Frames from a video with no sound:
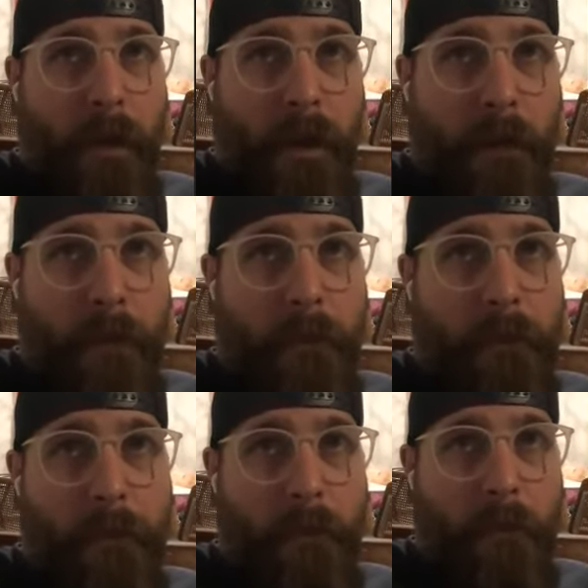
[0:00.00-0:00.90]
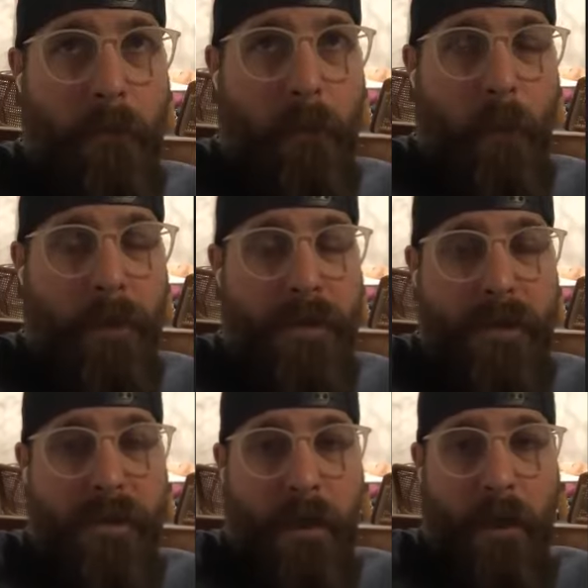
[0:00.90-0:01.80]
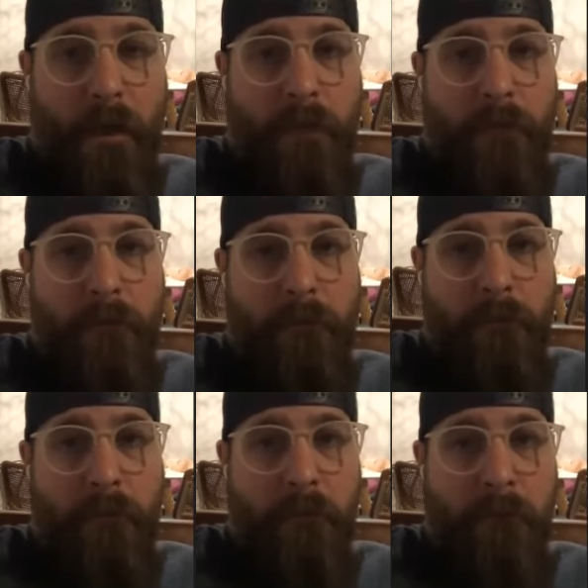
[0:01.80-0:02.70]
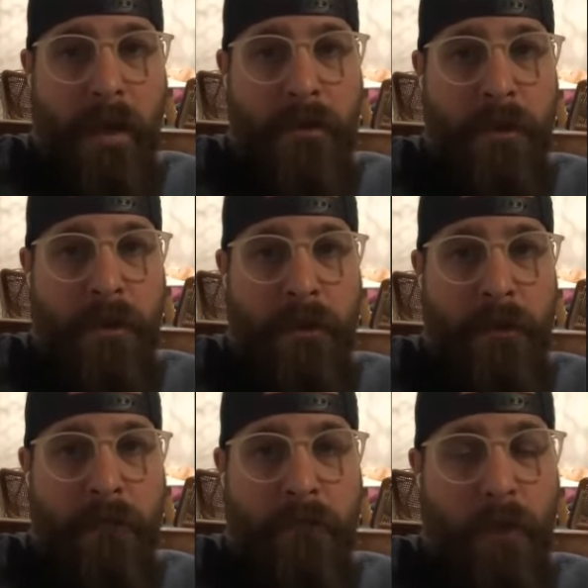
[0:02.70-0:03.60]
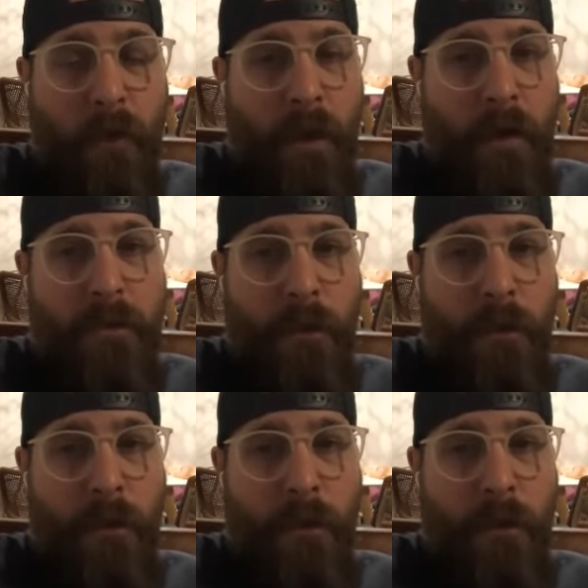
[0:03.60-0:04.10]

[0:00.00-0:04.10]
I went to Tech and majored in range,